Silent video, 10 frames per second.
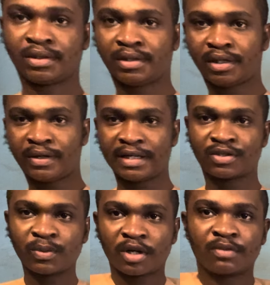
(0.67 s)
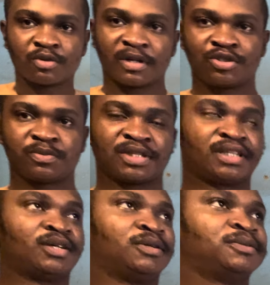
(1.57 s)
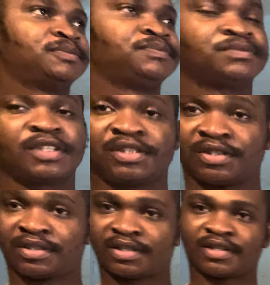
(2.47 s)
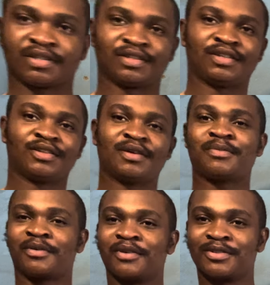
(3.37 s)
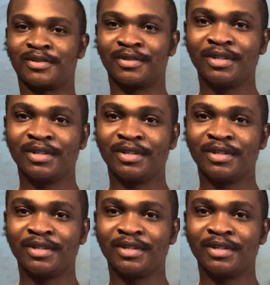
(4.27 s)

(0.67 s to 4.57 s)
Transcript: All right, welcome to my YouTube channel. This is the Law Professor.